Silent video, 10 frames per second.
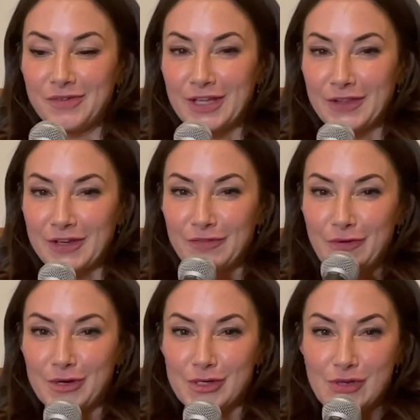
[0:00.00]
really looking
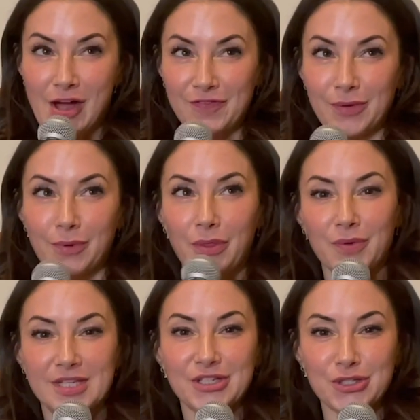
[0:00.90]
forward to traveling
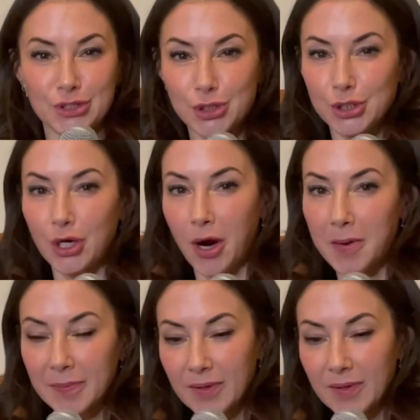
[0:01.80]
with such a sharp